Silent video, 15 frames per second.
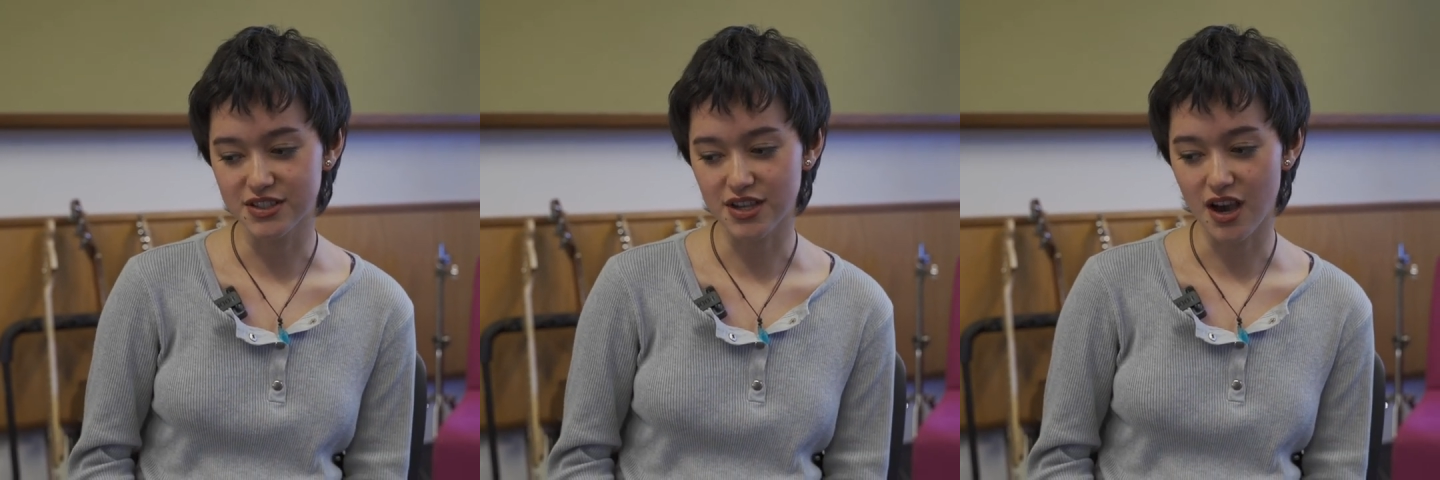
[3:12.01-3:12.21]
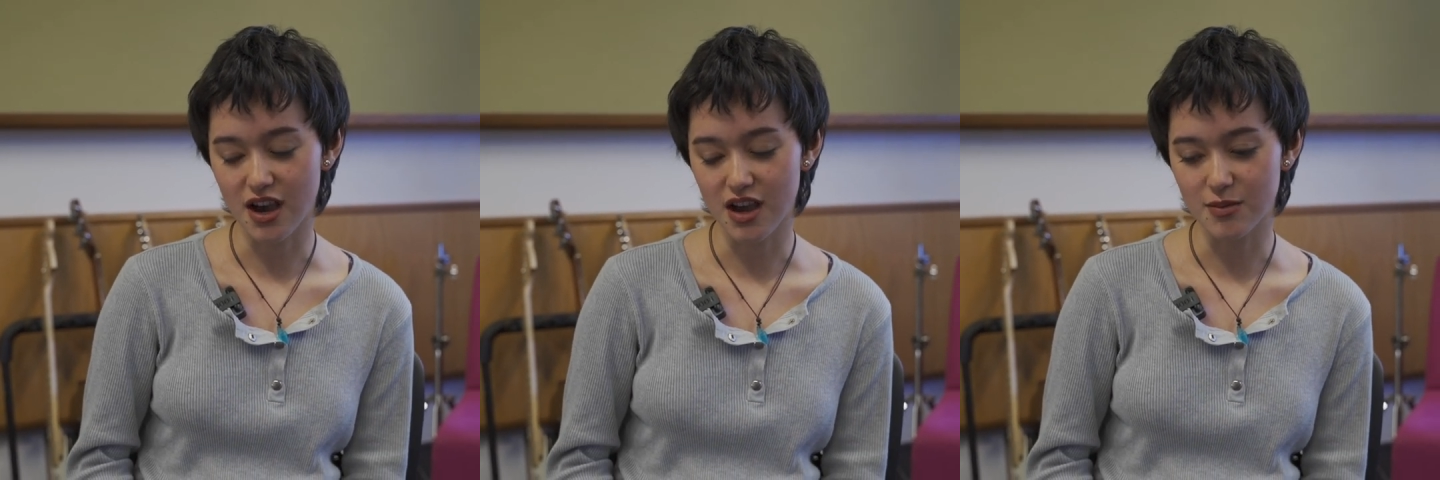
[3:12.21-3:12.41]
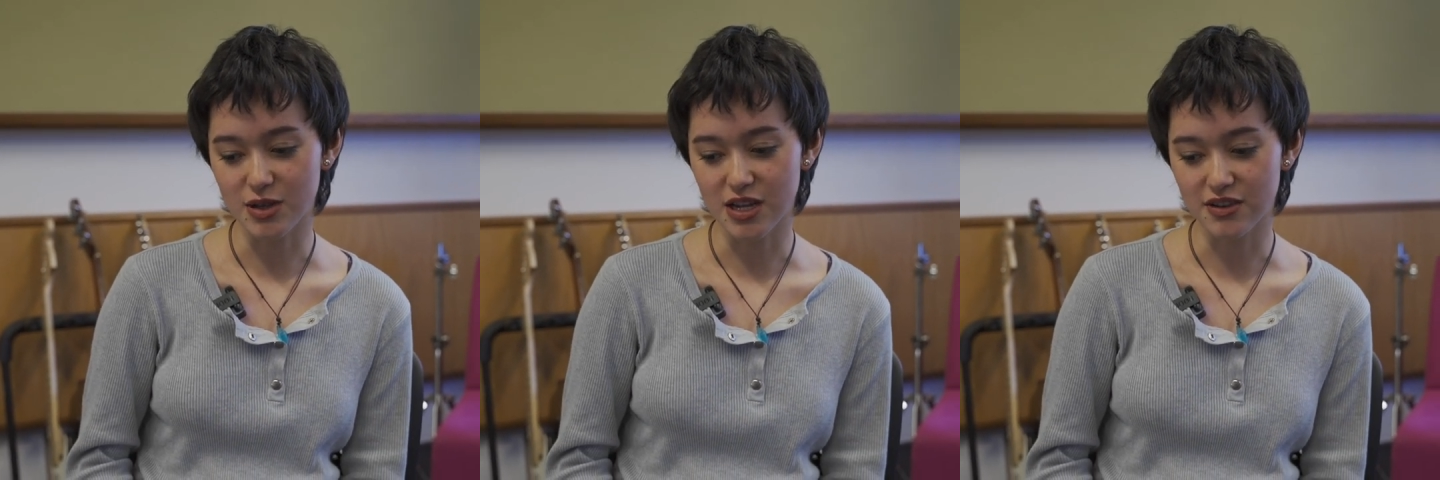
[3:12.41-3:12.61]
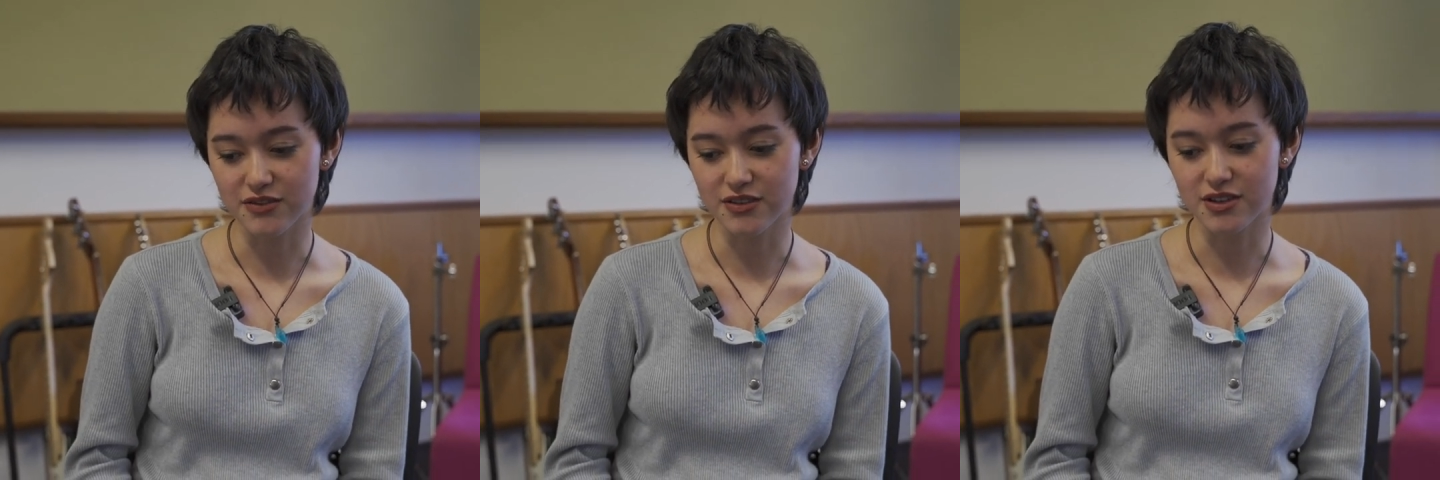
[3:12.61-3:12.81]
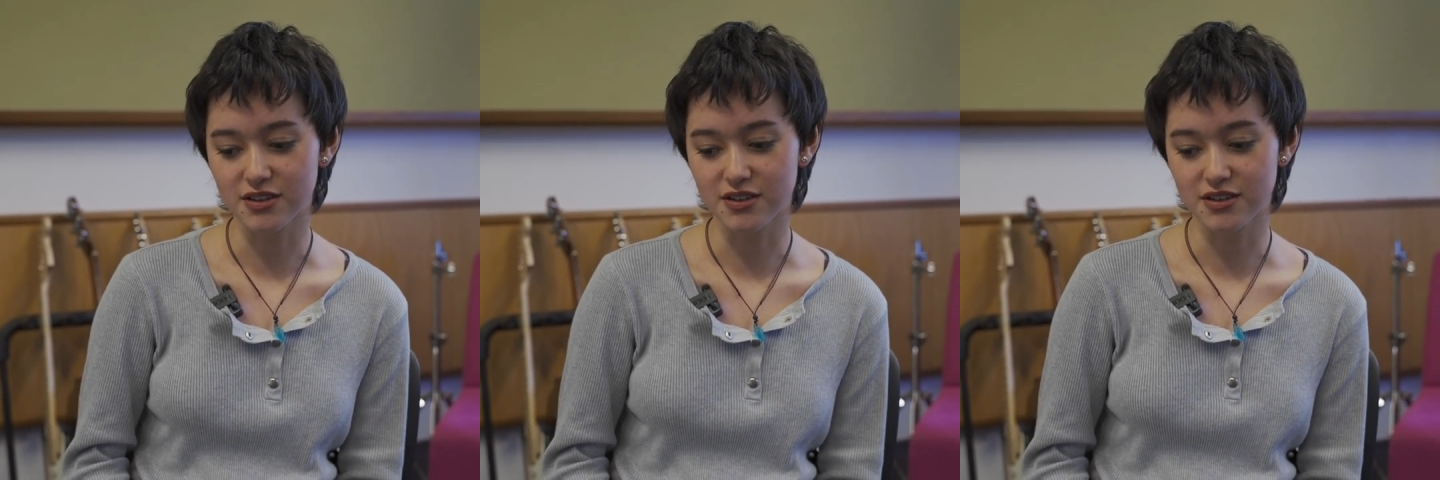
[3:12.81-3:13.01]
time and
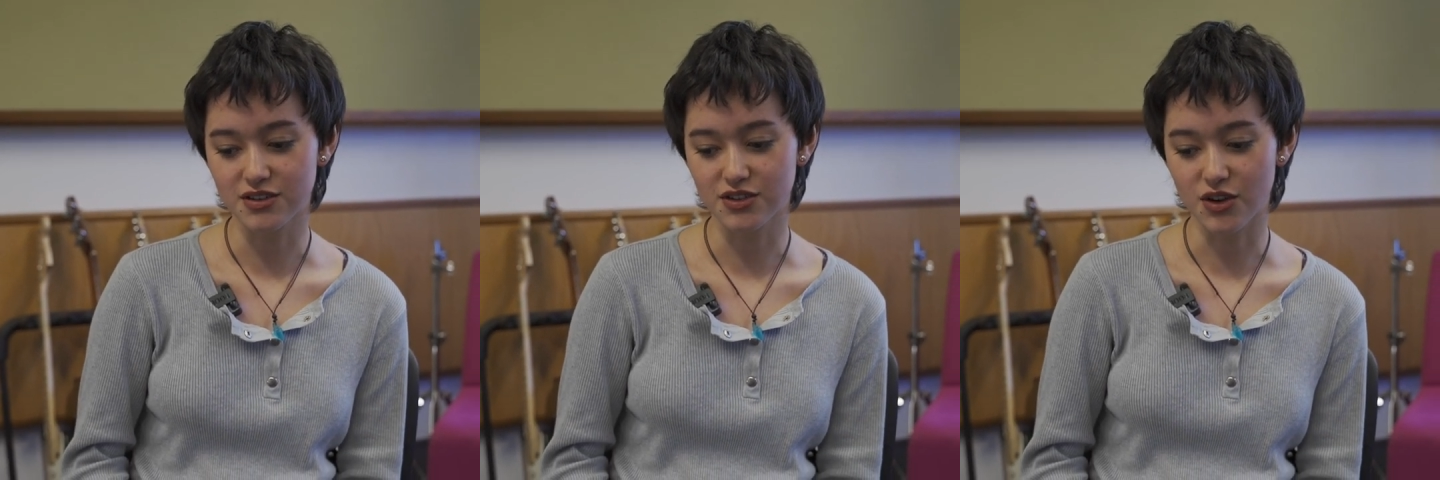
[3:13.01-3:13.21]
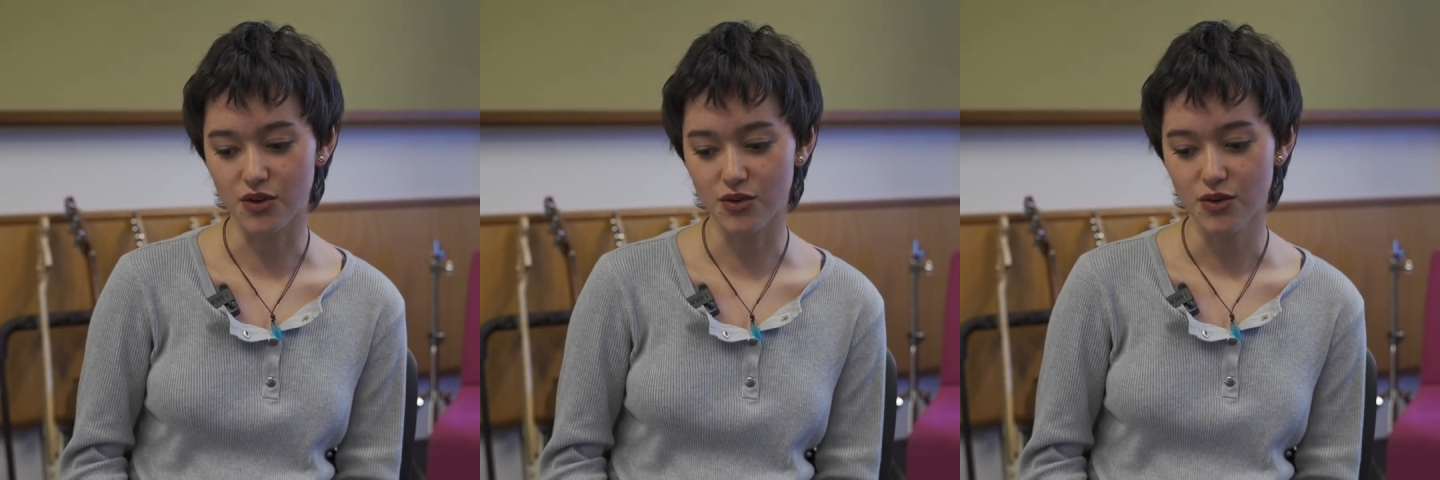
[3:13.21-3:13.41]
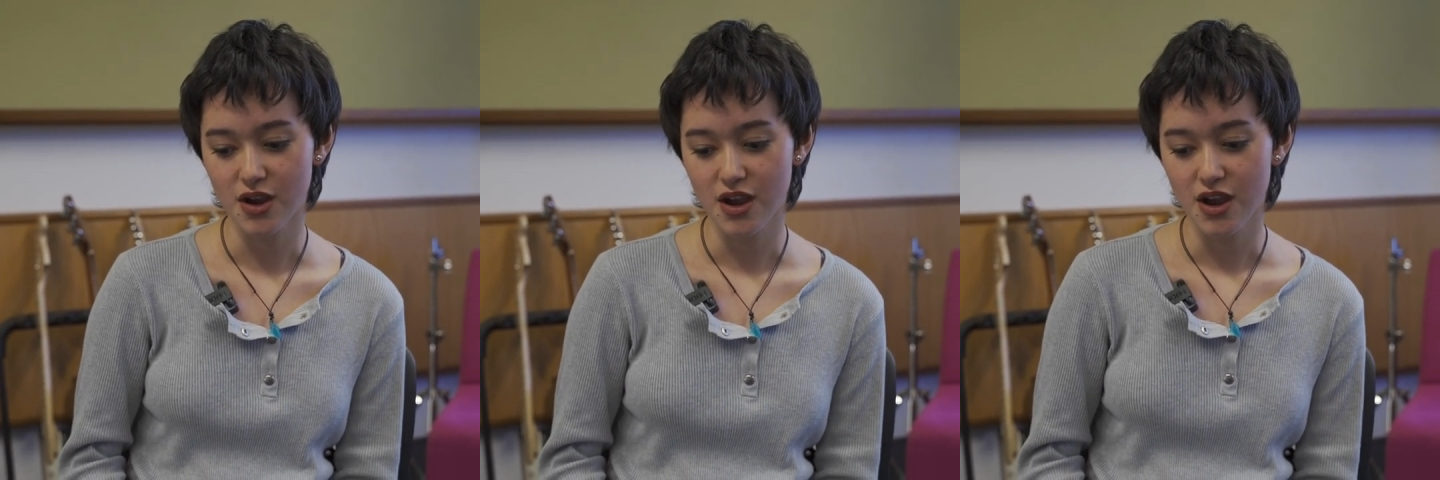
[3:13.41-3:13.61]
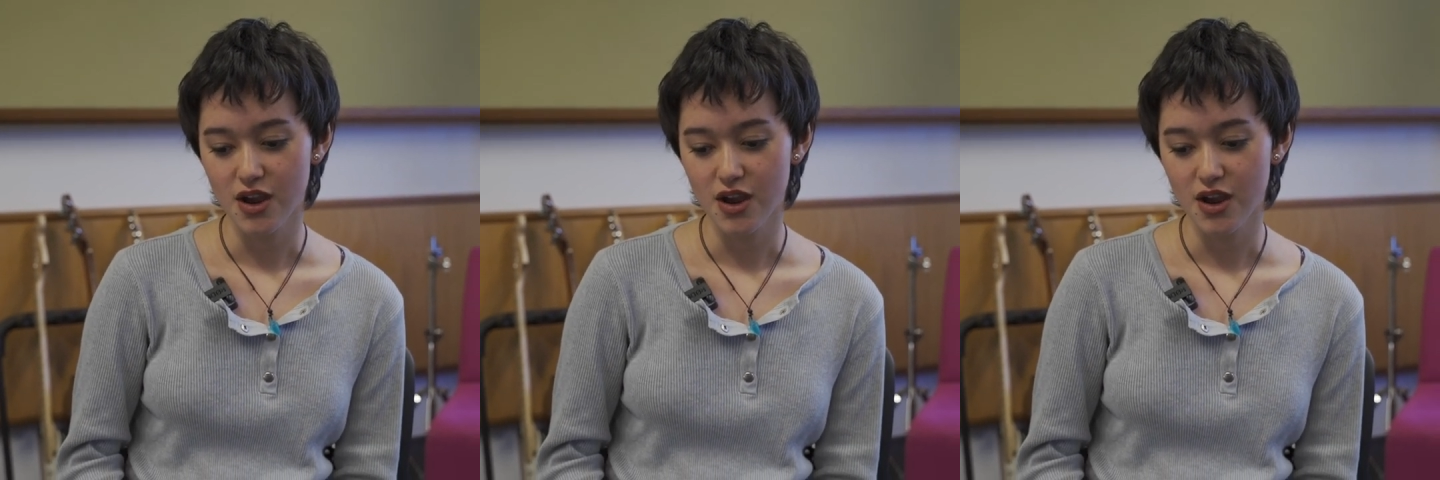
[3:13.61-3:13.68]
effort, you know,